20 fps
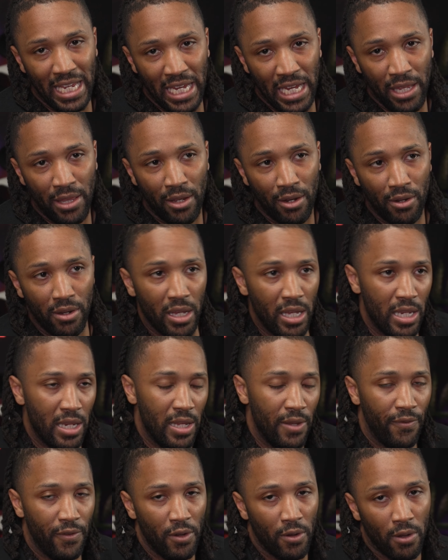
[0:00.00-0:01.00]
either. And
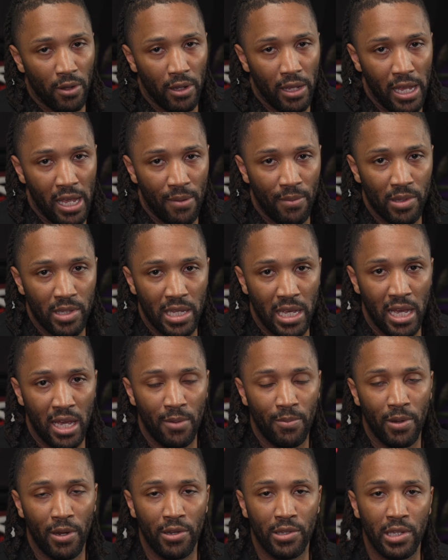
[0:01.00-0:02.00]
if you're an
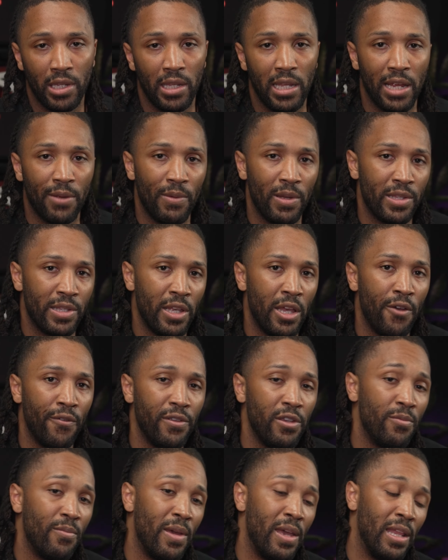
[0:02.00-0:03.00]
Amazon person like myself,
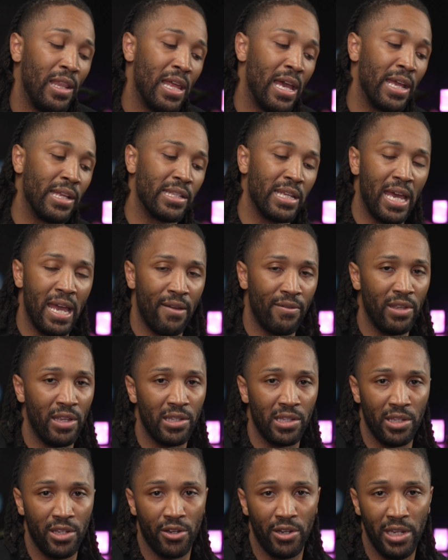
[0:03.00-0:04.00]
you may like to have
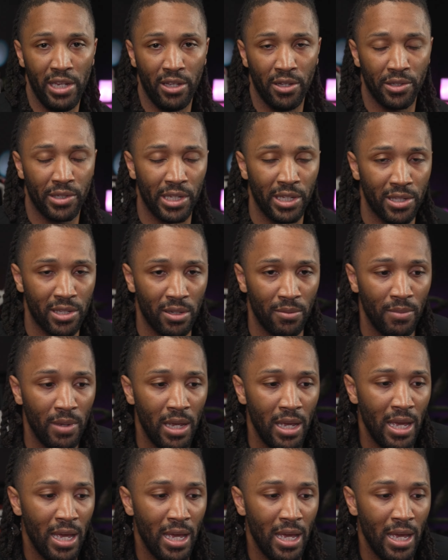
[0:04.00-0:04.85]
these in your ecosystem.